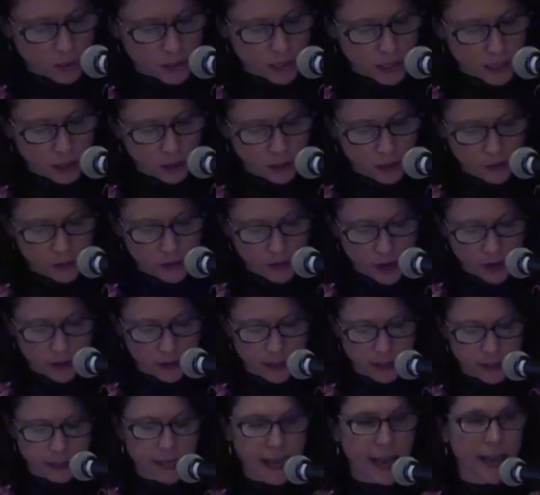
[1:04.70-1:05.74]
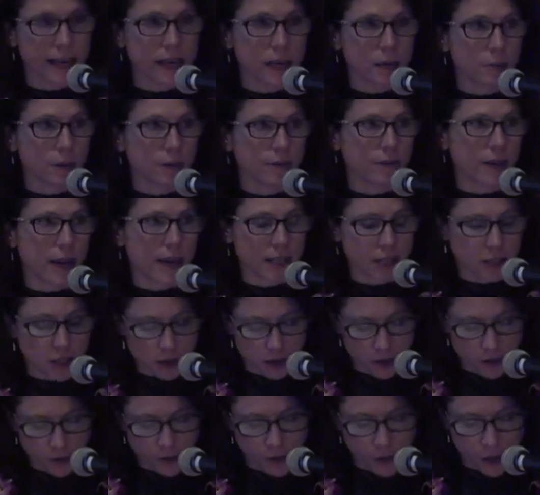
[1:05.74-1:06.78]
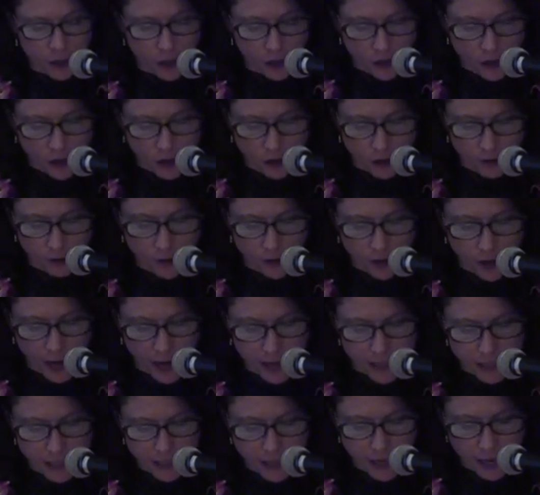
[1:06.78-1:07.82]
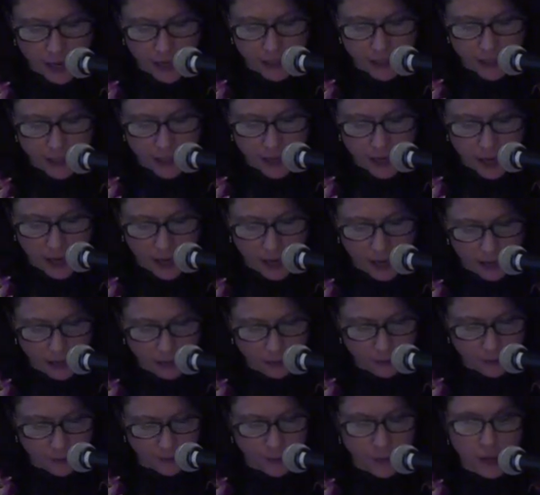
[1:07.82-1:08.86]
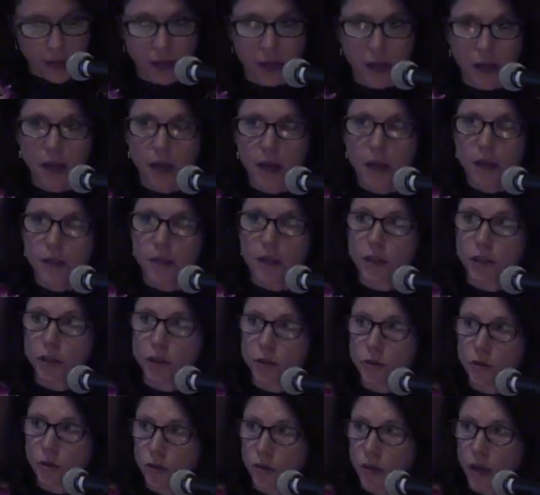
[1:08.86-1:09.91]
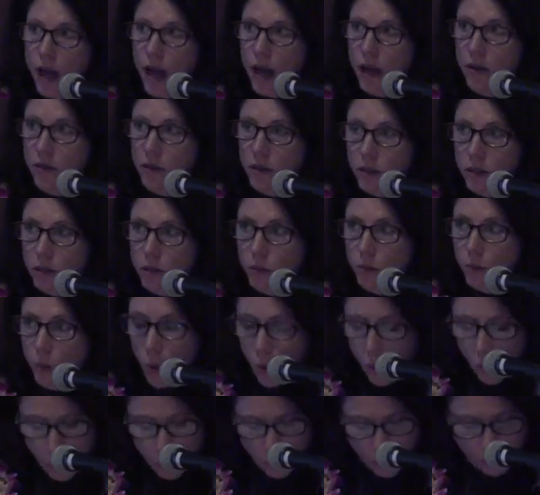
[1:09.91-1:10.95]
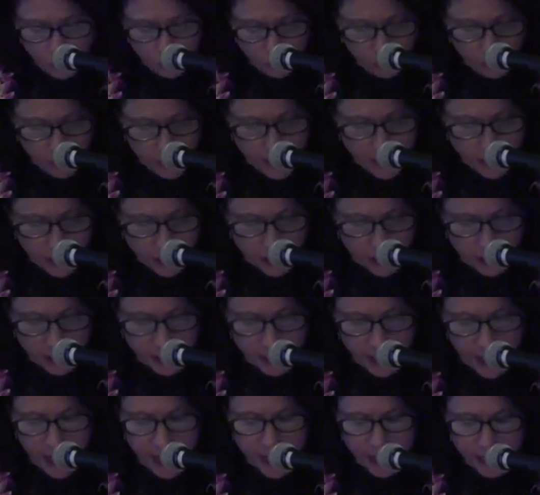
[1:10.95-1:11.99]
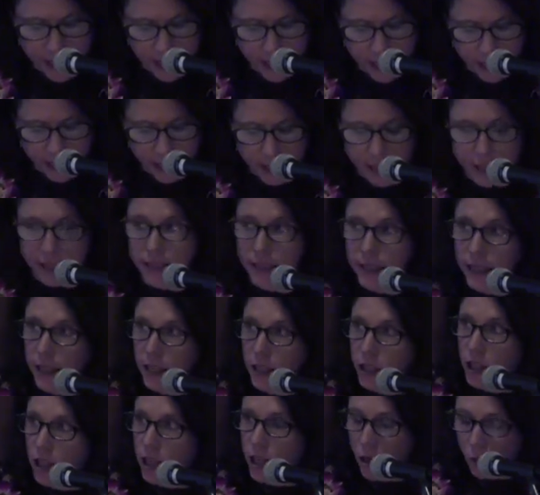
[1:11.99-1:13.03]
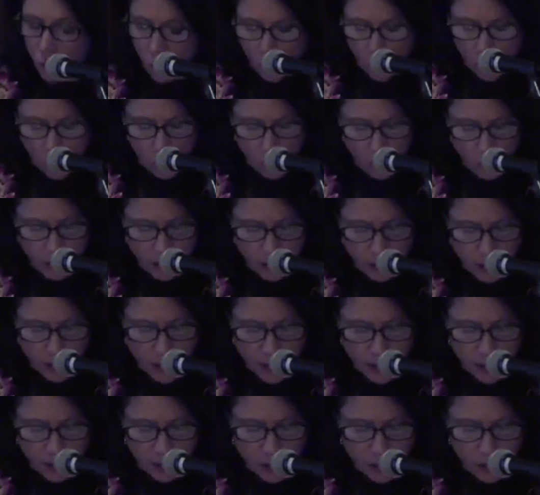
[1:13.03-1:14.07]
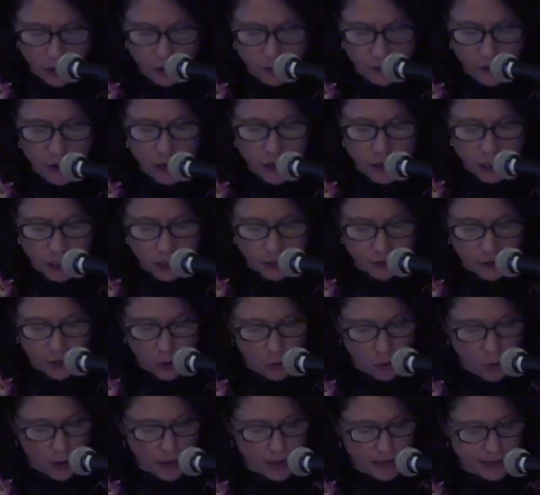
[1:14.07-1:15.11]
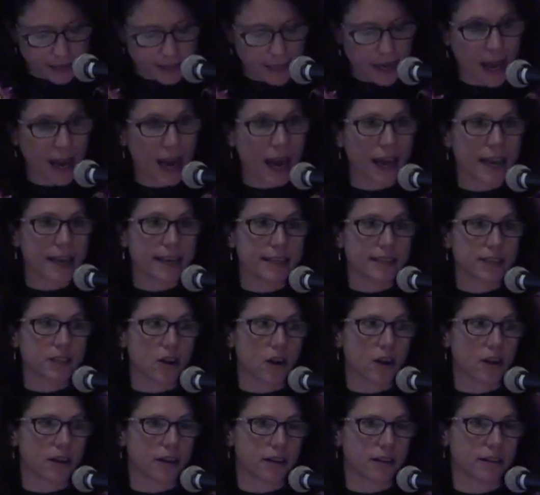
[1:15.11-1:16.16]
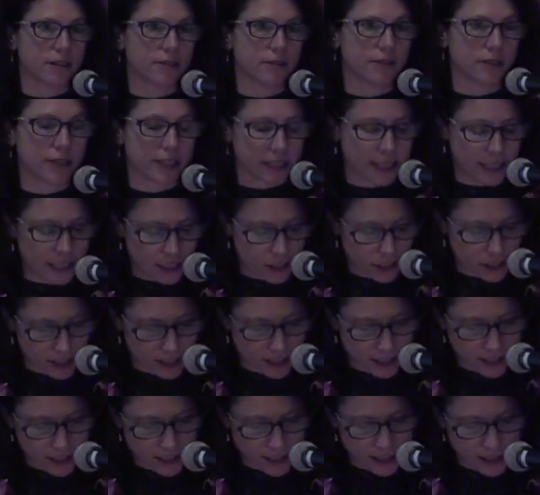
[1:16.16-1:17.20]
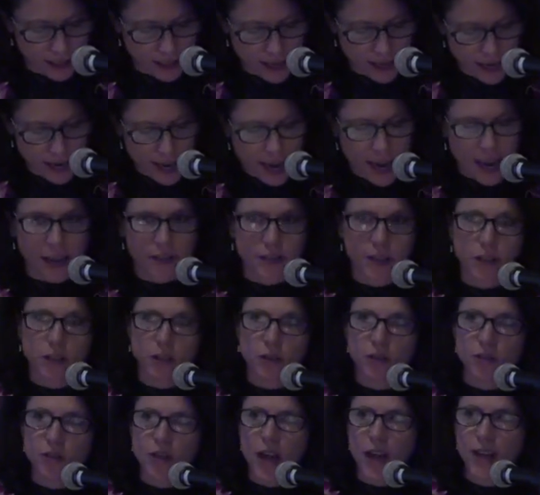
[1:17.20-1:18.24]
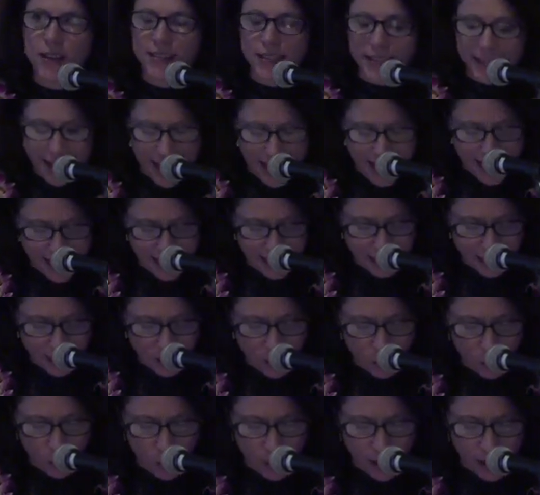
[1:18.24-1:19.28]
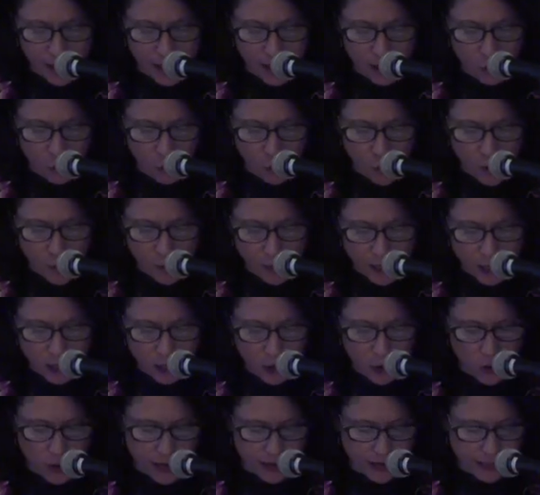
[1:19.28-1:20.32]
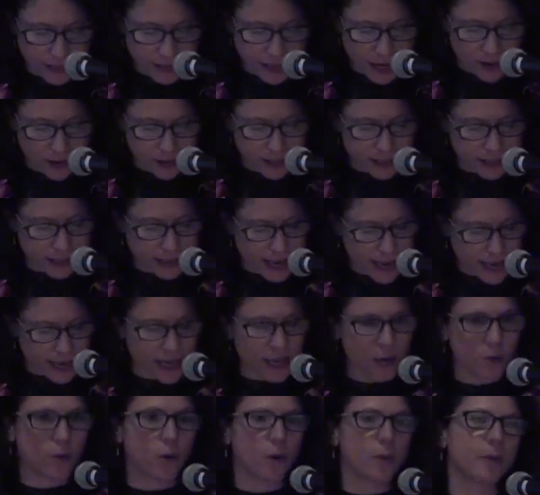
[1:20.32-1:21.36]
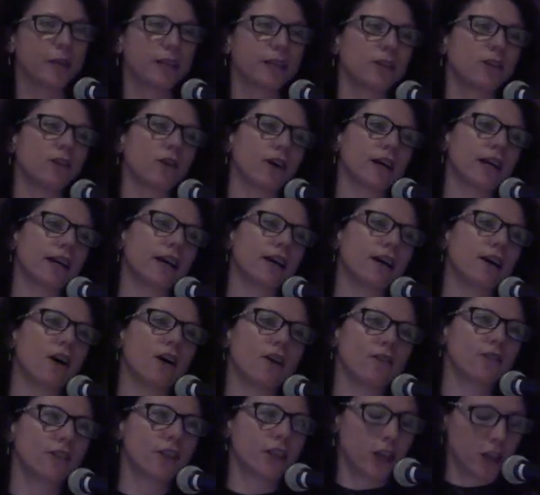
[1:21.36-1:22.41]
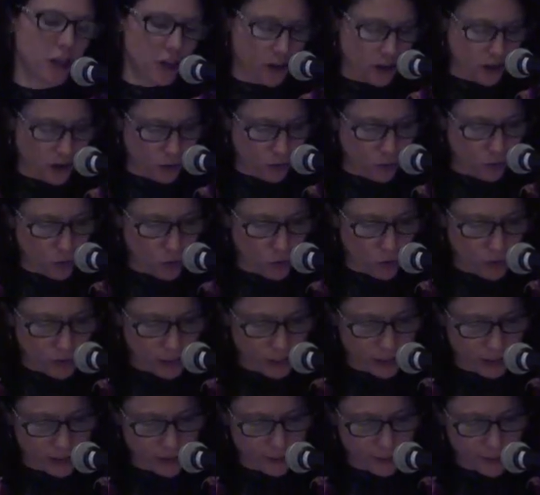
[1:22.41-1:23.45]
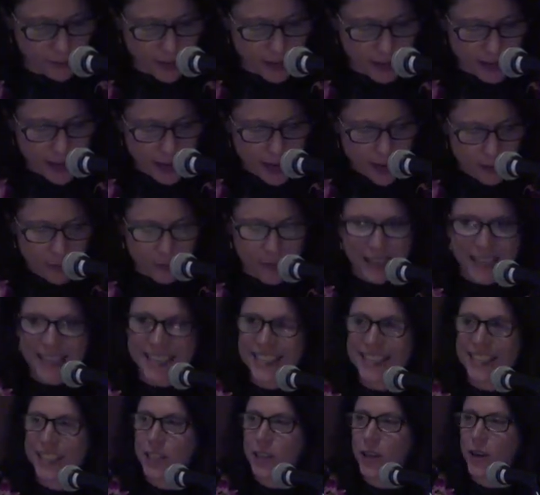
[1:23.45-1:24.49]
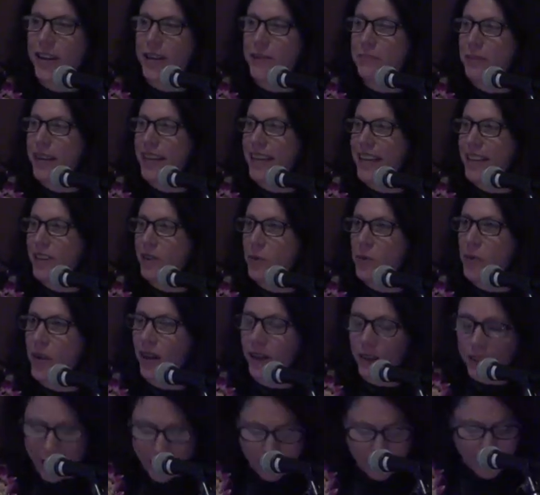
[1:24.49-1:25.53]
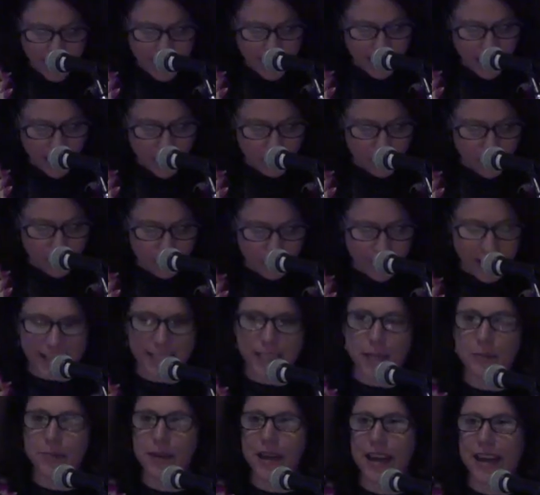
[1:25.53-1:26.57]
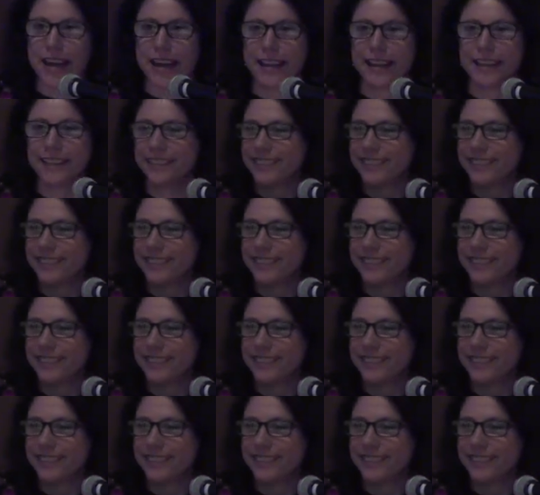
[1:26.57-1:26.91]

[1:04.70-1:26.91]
include Outstanding Professor of the Year for 1999, the 2000 Board of Regents Excellence in Teaching Award, the University of Hawaii's highest honor for teachers, and the 2008 Hawaii Women Lawyers Outstanding Woman Lawyer of the Year Award. Please join me in welcoming Professor Bay.